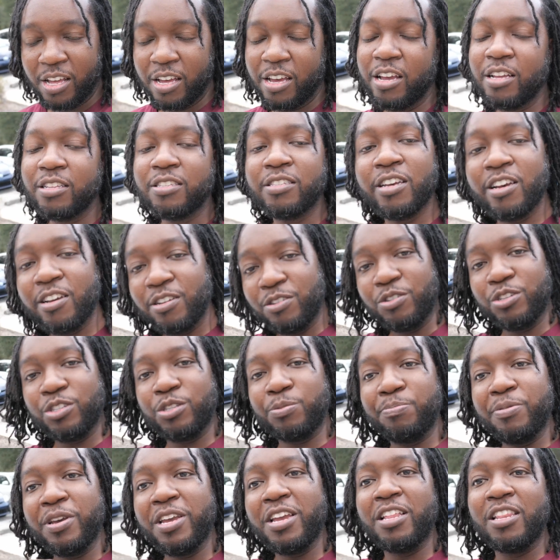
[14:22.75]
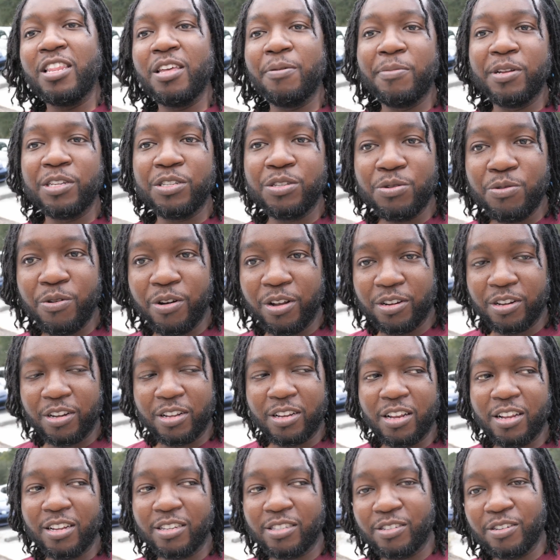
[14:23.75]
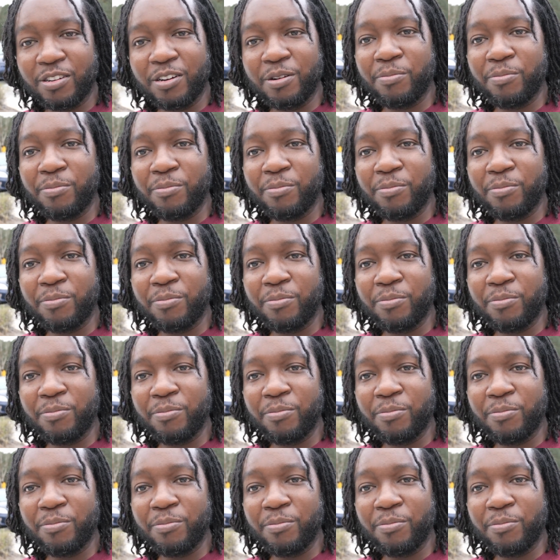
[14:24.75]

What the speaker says: It tell you the speed limit too on the cluster,